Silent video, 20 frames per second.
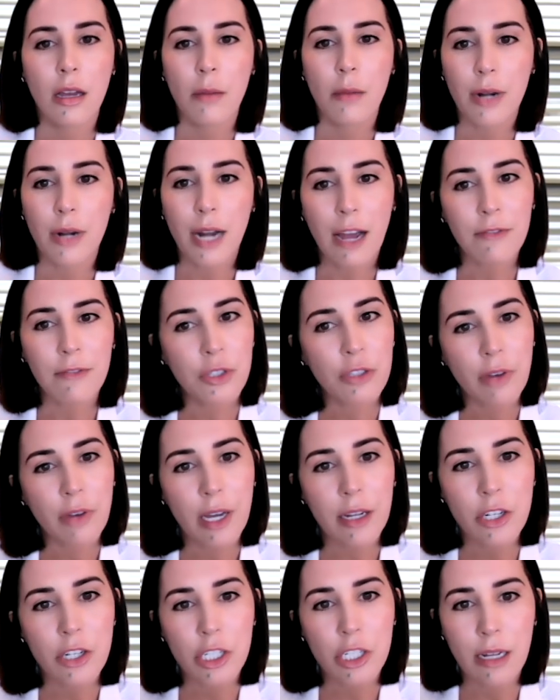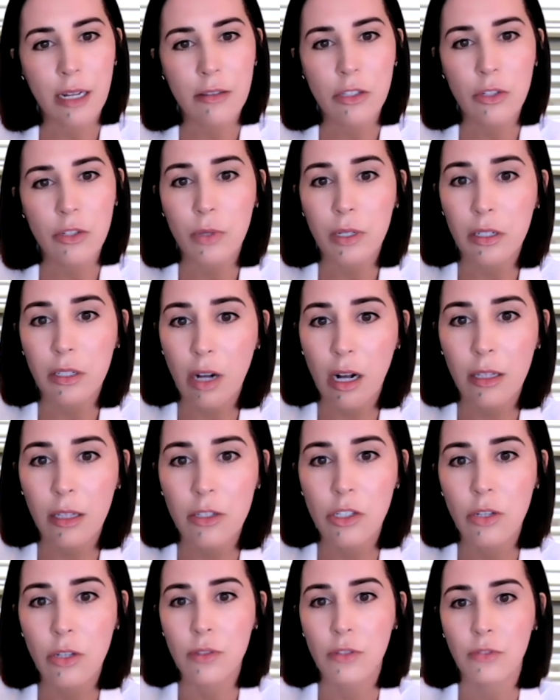But after you've had a chance to acknowledge
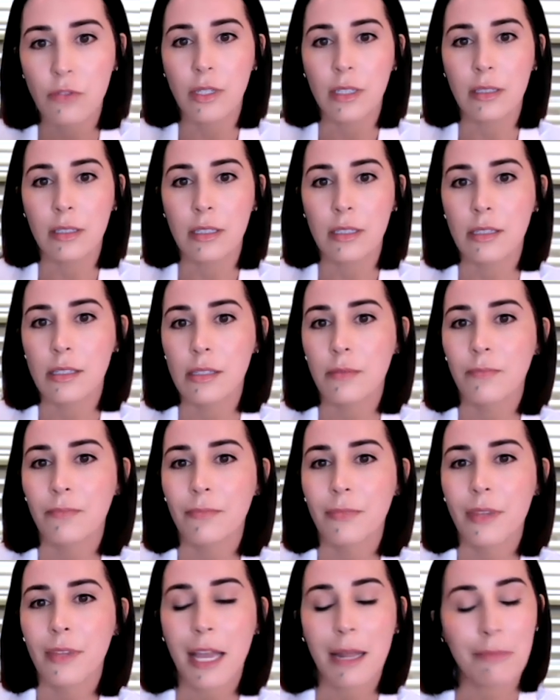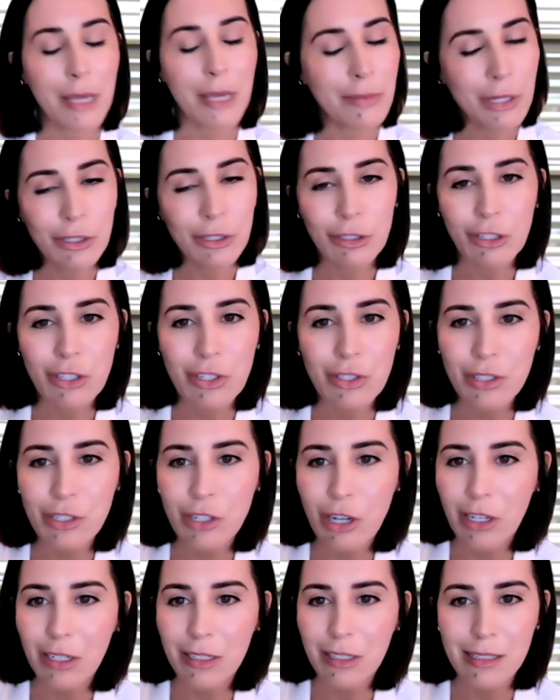those feelings and maybe curse the
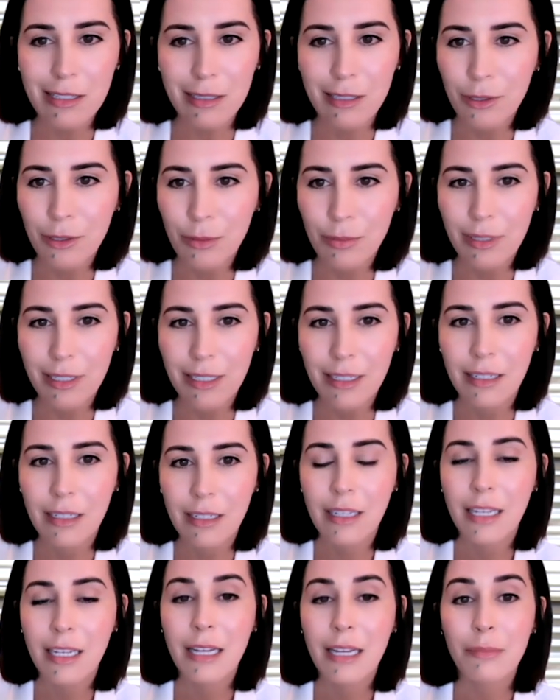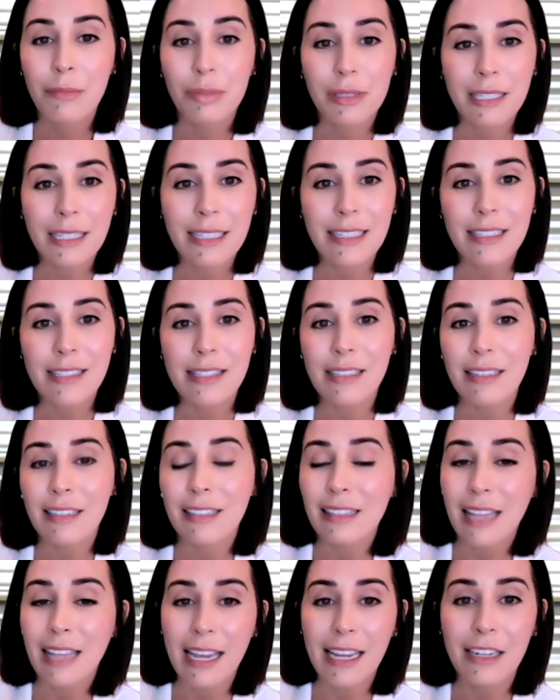darkness a little bit, please
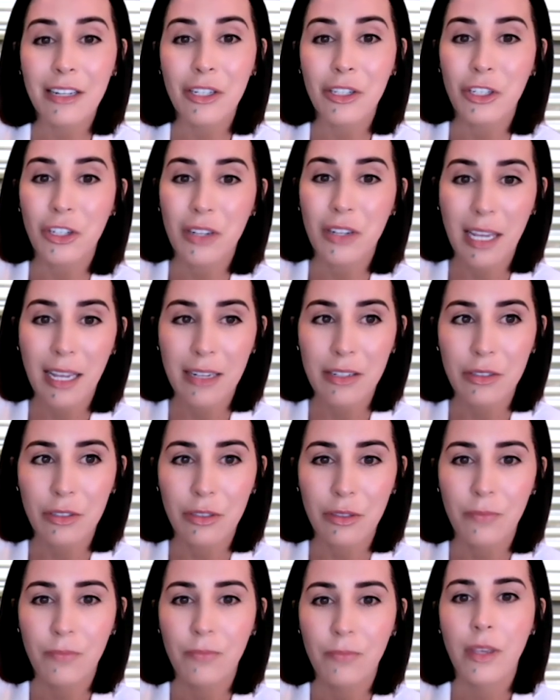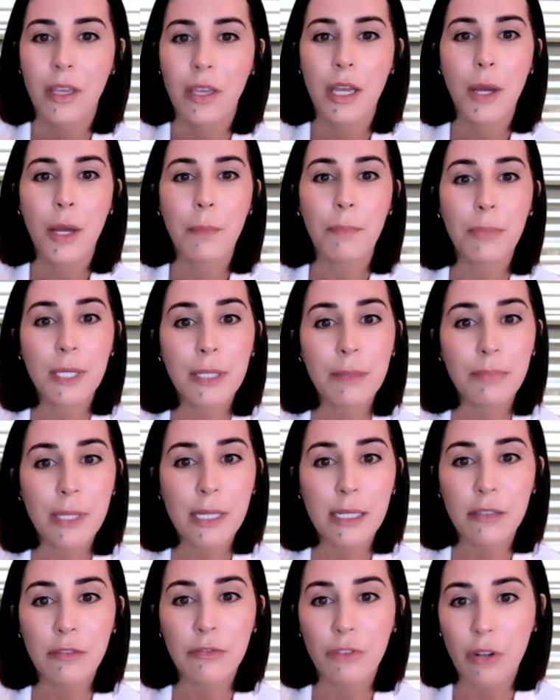light your candle. Be a
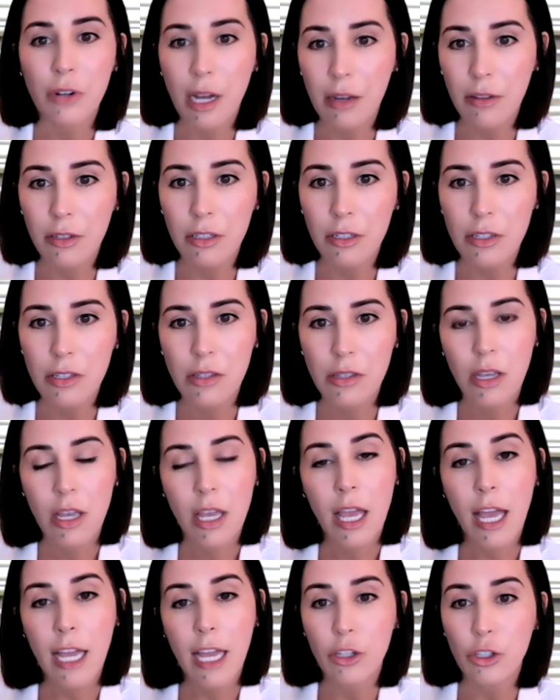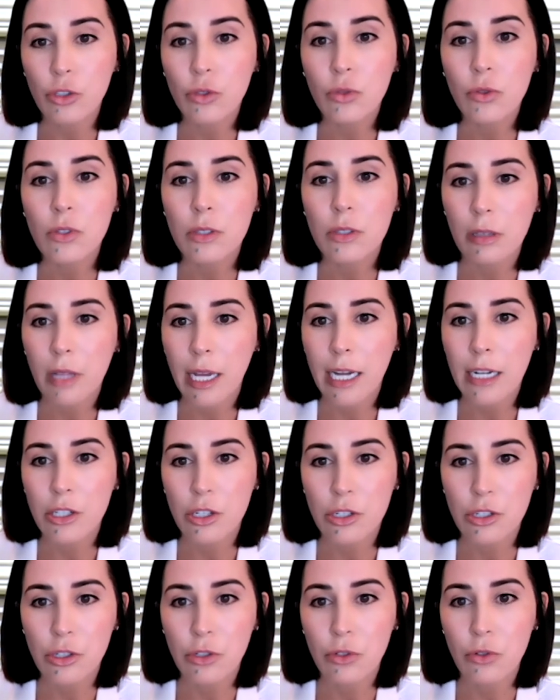beacon for others and use the light to
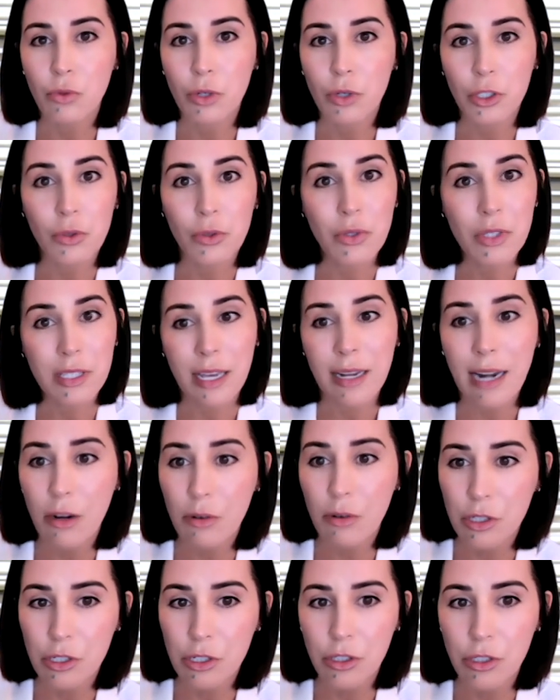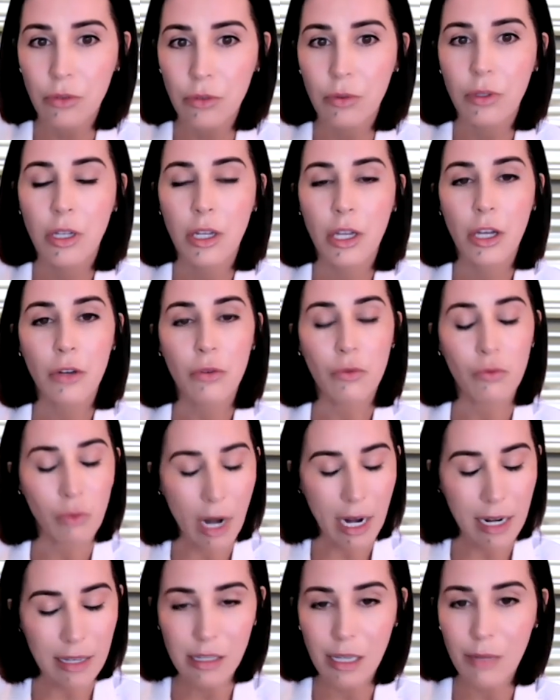do what you set out to do.
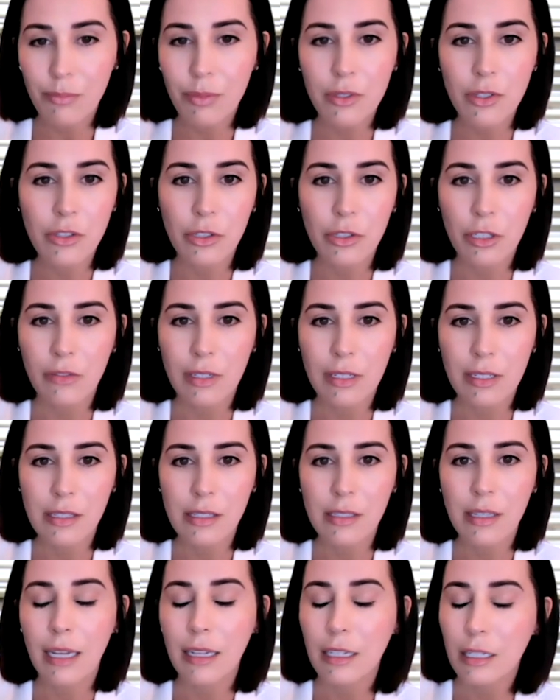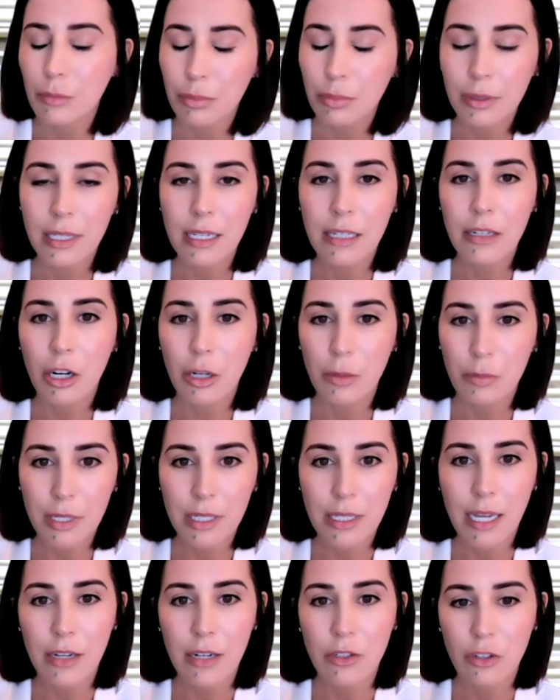Rise up in service and complete our
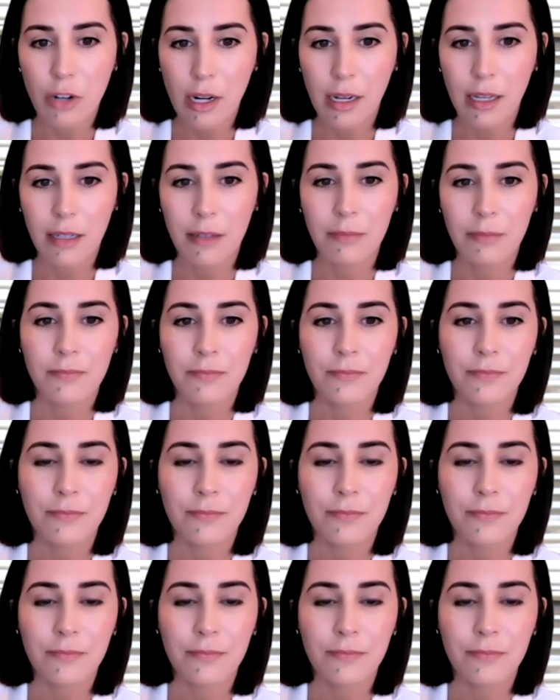PA training.